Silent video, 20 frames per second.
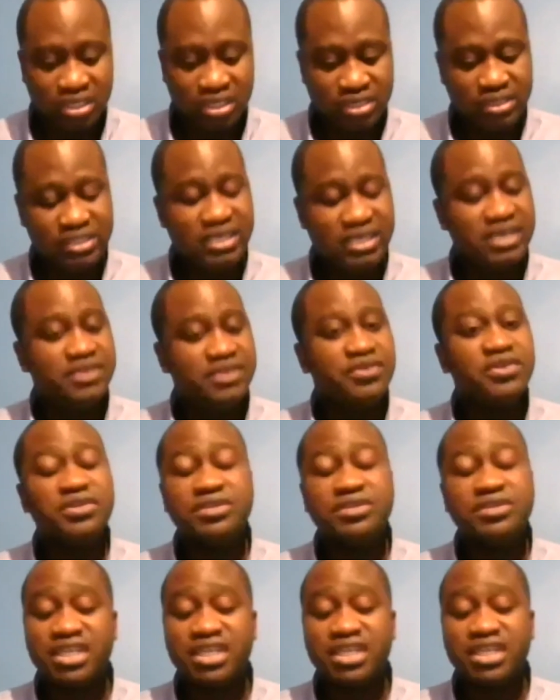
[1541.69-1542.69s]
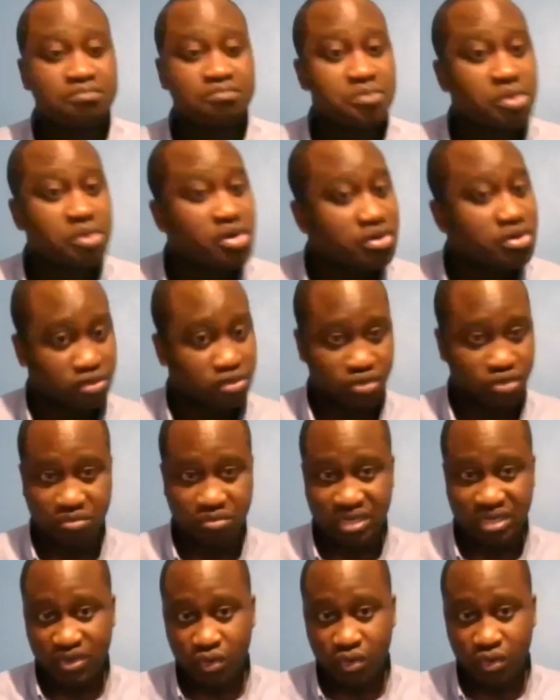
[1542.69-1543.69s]
They yielded more to
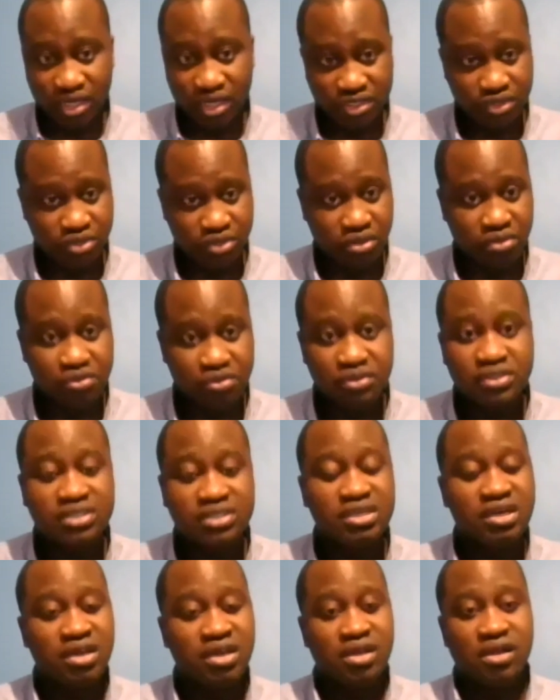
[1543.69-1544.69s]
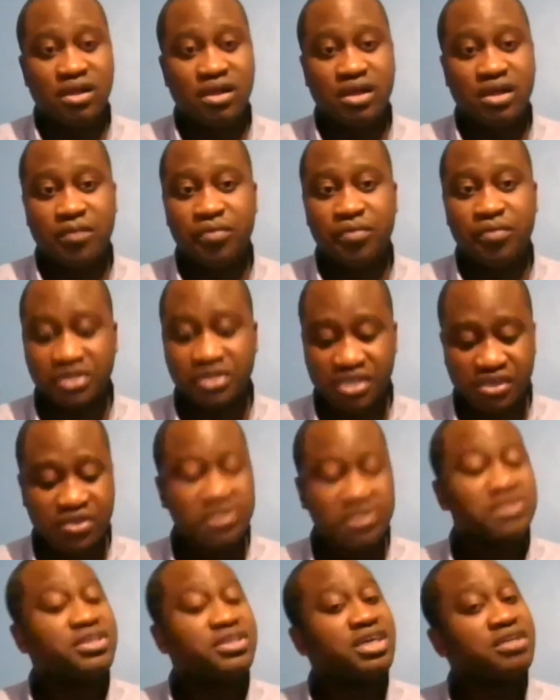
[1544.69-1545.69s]
my questions. They
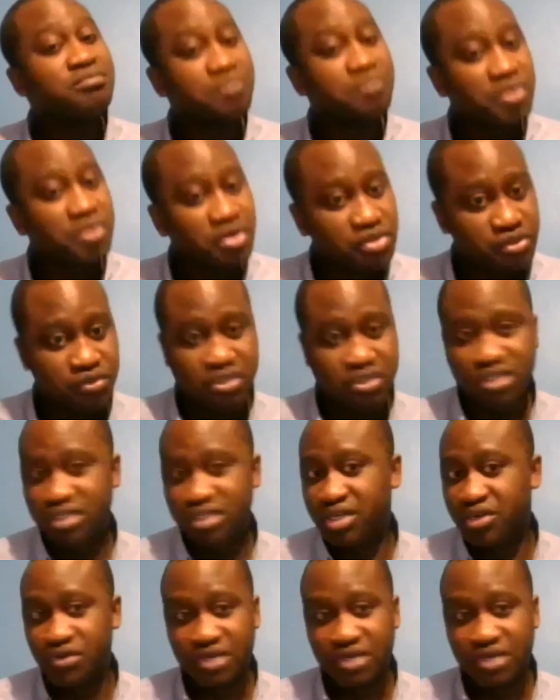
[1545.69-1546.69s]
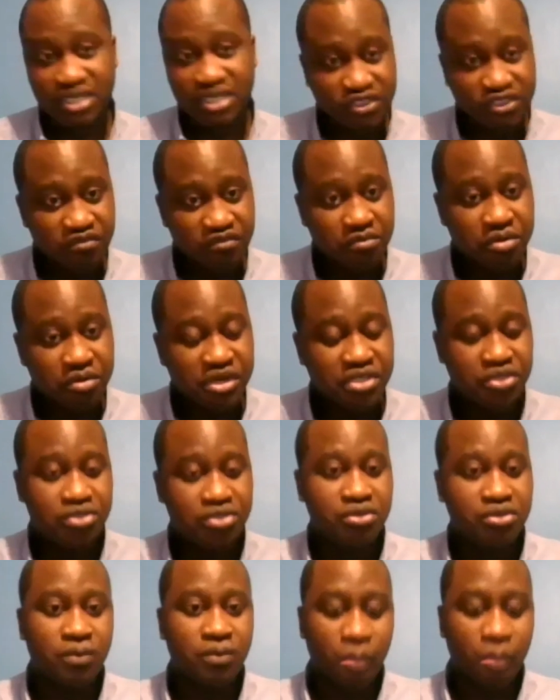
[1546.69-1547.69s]
yielded more to interrogative
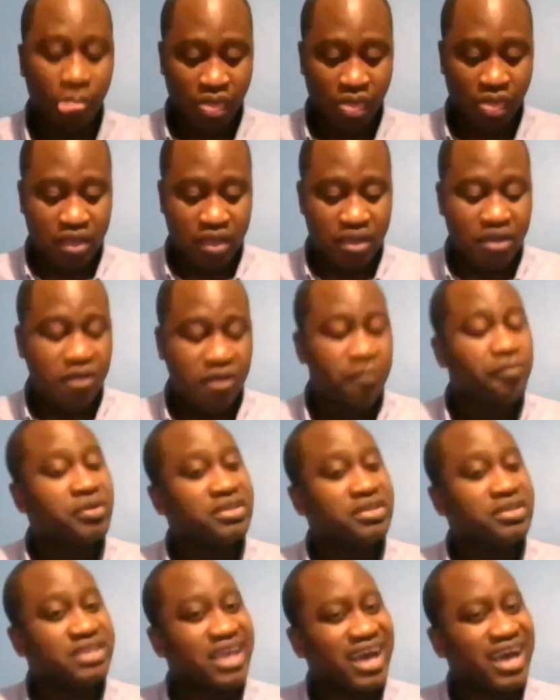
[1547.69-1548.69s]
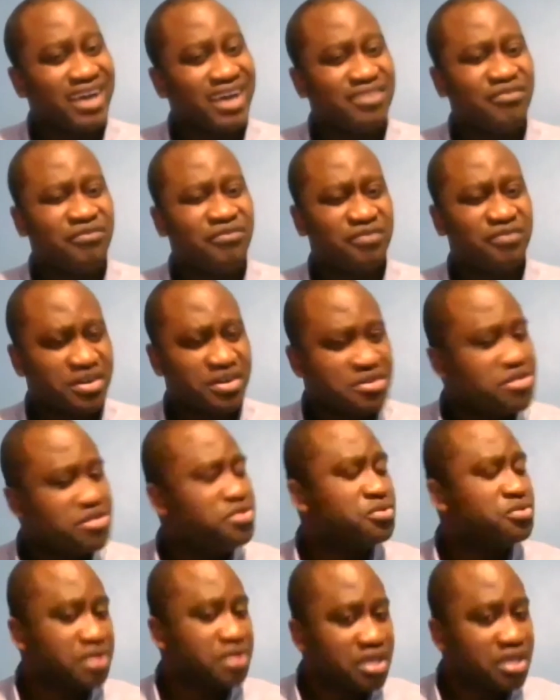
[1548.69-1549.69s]
pressure. They had very
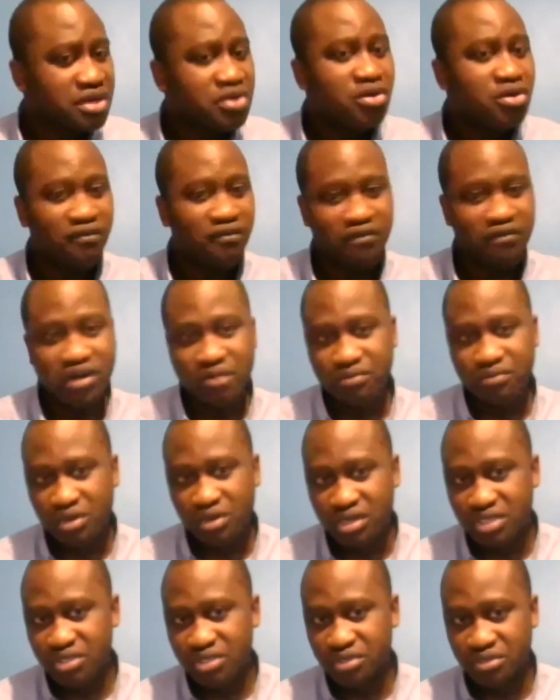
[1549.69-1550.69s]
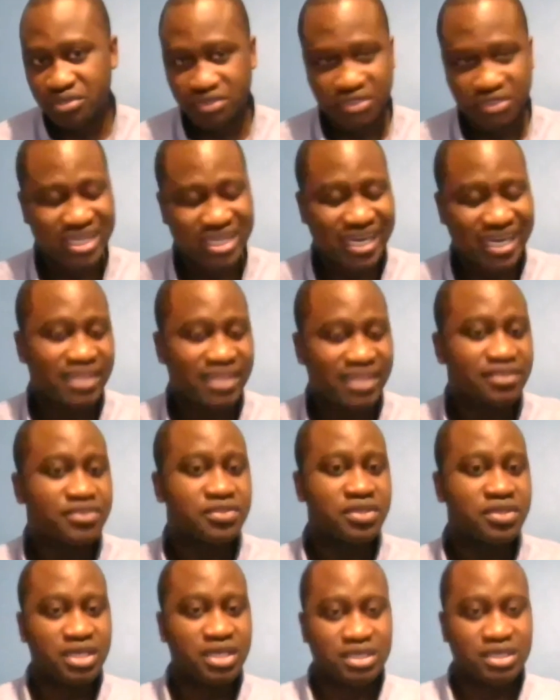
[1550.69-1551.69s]
unique confabulation styles
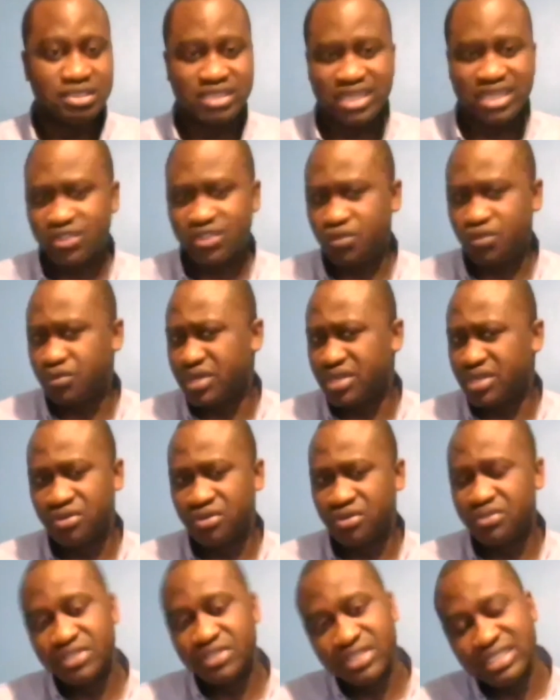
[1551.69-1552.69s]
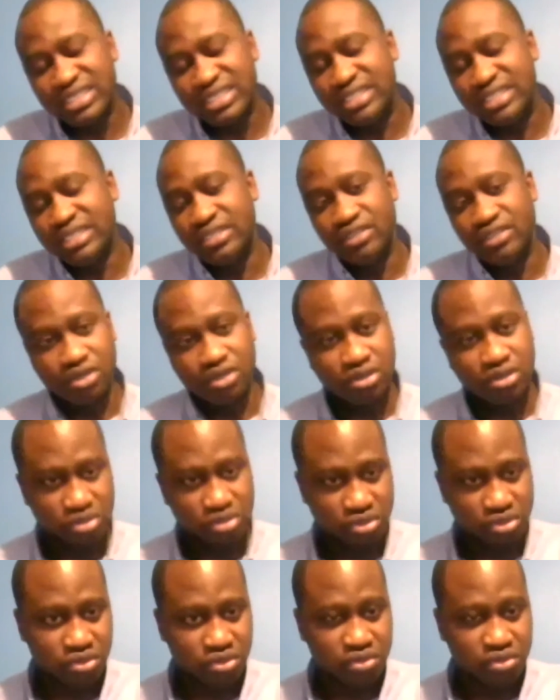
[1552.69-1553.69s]
that were not seen in the
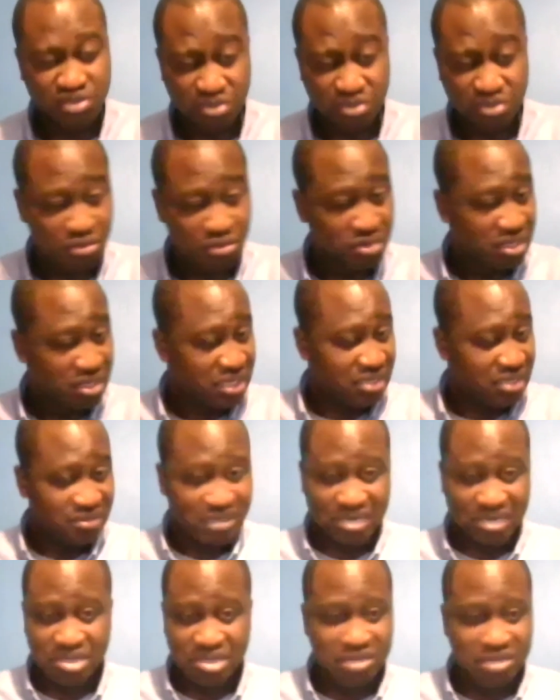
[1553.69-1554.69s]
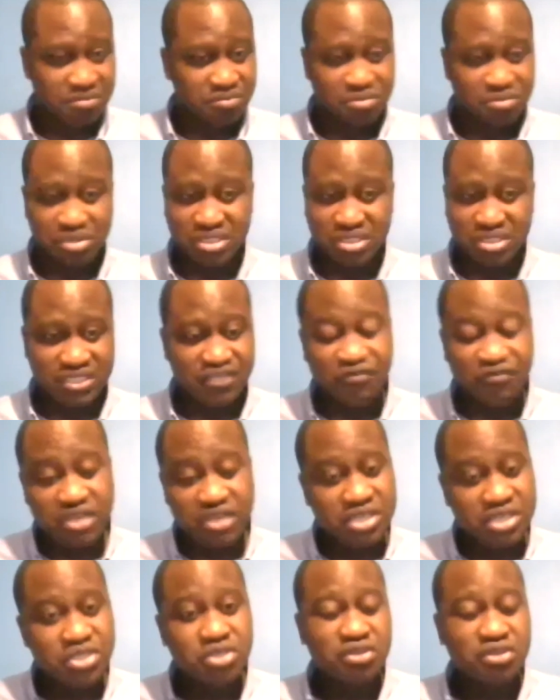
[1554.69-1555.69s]
control. So, I mean, the
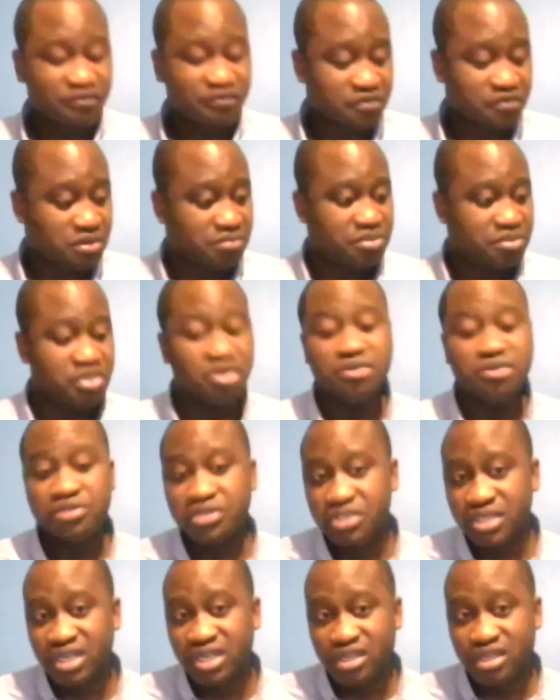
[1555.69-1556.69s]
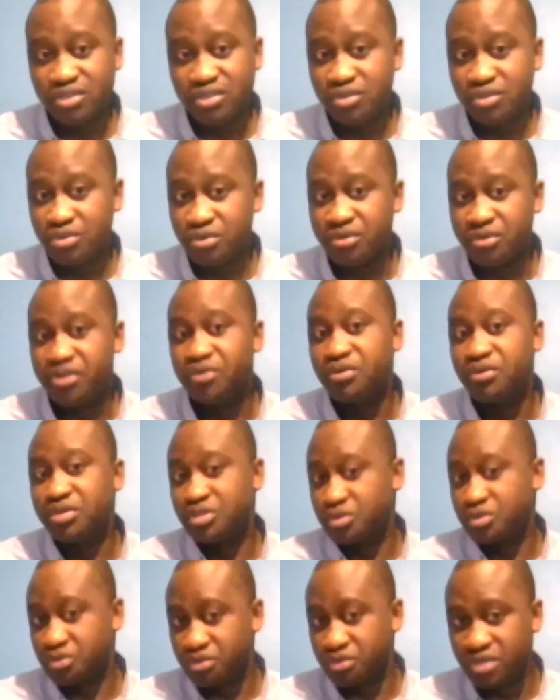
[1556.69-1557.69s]
deviation from the original story
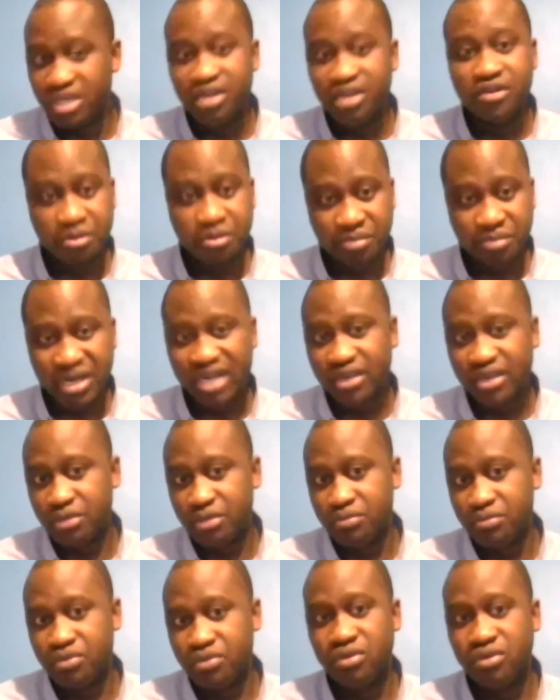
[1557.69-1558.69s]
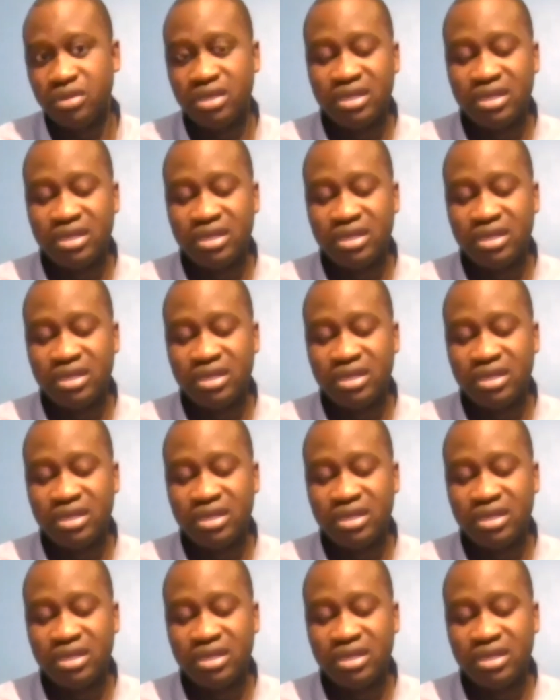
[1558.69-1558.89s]
was really remarkable.